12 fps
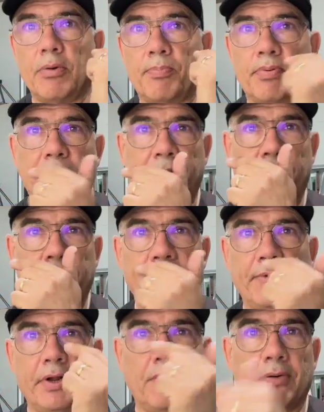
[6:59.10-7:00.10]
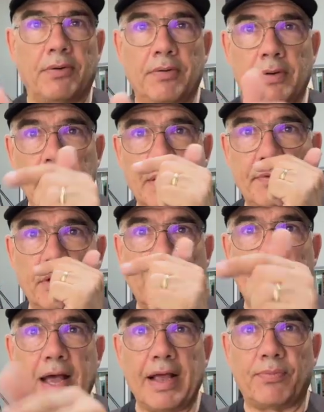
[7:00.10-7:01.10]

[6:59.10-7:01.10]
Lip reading: peripheral of your eyes